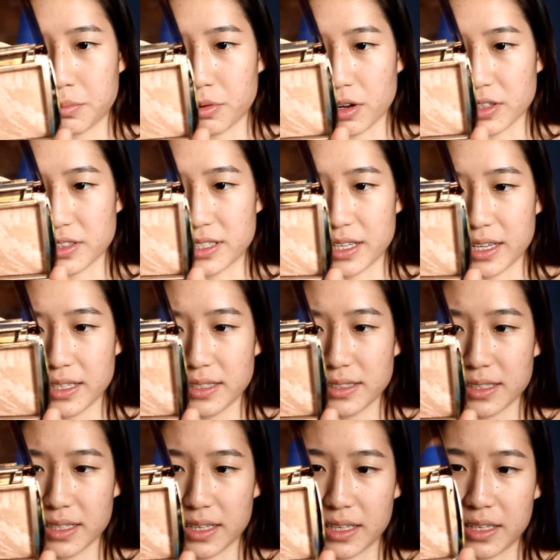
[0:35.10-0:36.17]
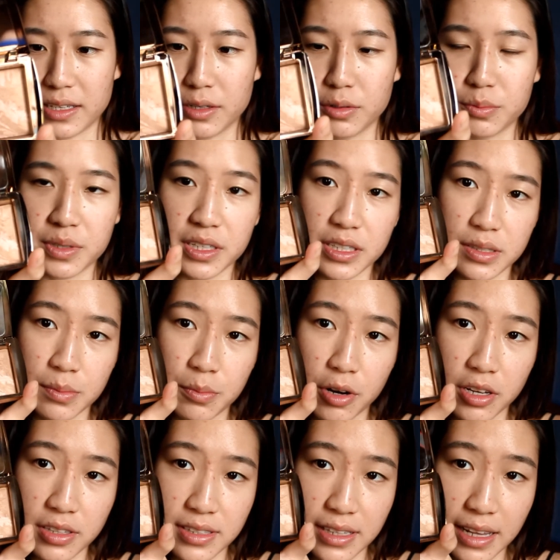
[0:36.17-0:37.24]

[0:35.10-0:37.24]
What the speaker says: bronzers in Luminous Bronze